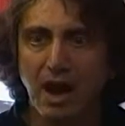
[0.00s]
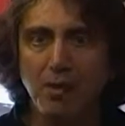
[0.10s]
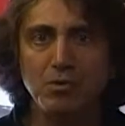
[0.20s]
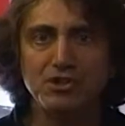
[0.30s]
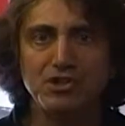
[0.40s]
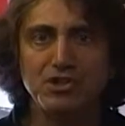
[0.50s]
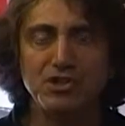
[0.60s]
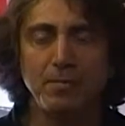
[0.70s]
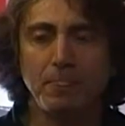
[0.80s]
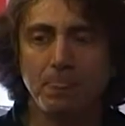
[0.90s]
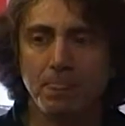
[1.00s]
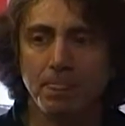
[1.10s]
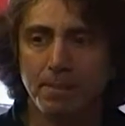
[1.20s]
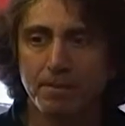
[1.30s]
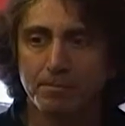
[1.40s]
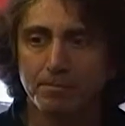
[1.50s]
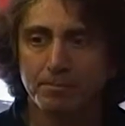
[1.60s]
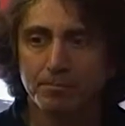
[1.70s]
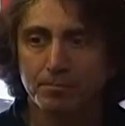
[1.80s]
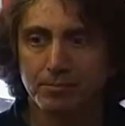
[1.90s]
I was. It doesn't look like
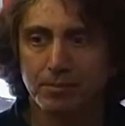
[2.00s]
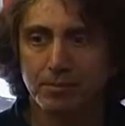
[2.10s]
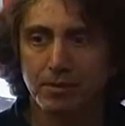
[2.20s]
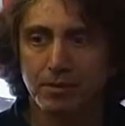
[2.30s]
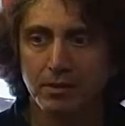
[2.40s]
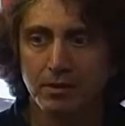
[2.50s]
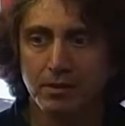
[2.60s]
a mustard